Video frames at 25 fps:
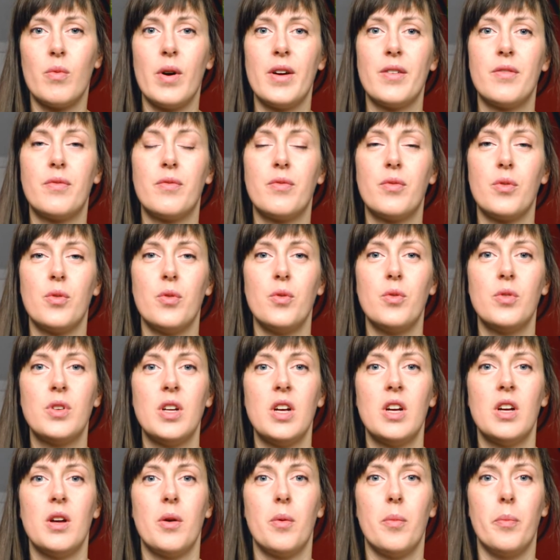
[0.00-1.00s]
wet food,
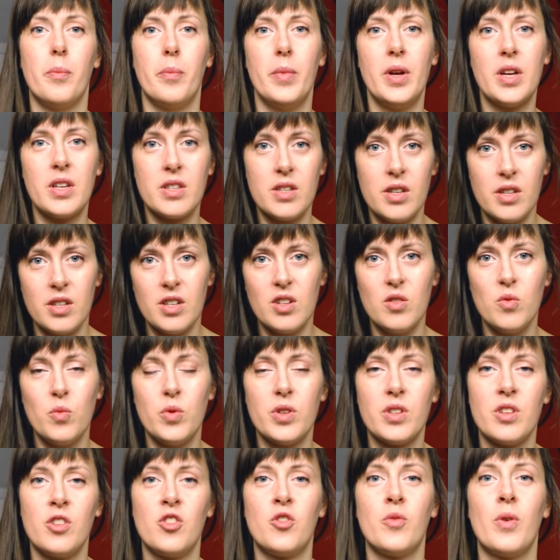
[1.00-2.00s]
mix it in
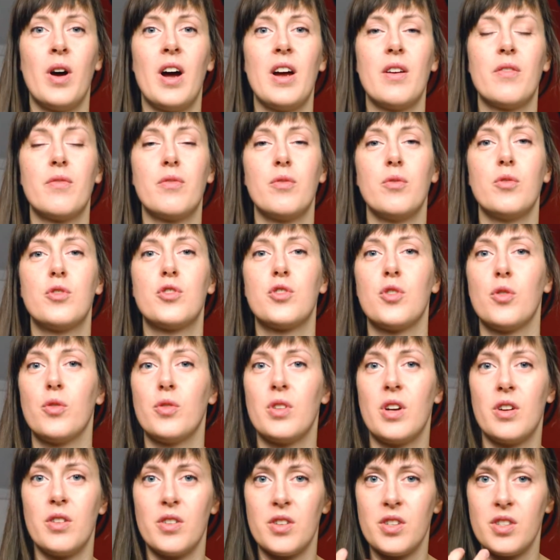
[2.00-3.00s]
with the dry food so
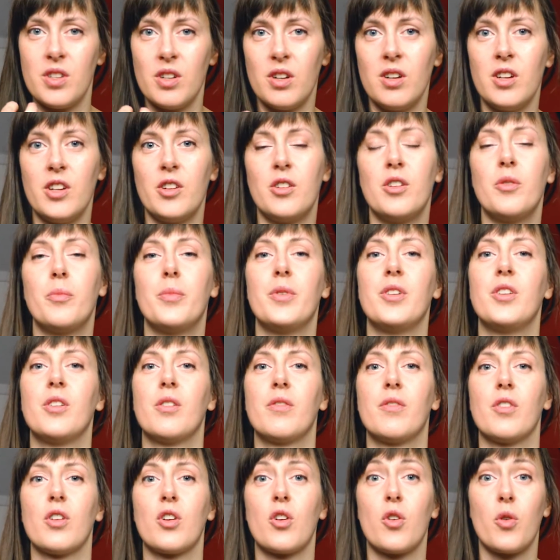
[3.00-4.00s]
there's still a little bit
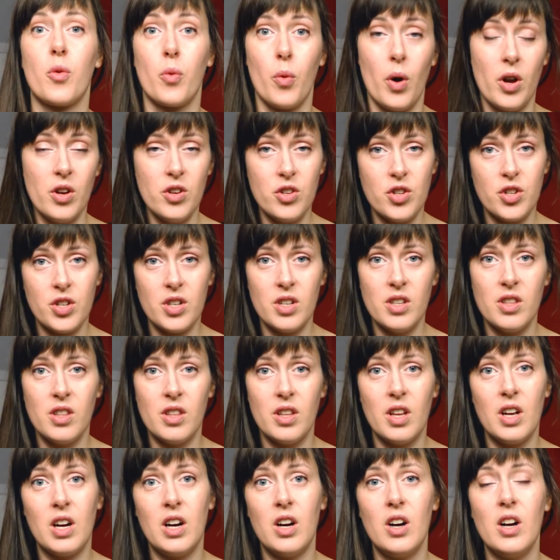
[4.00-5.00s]
of a crunch
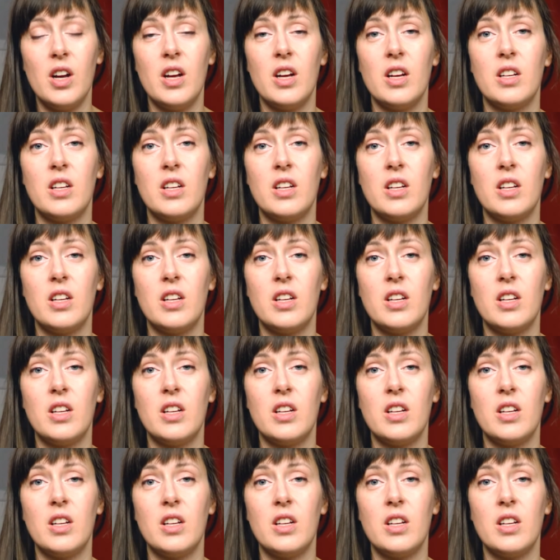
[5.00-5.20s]
in there,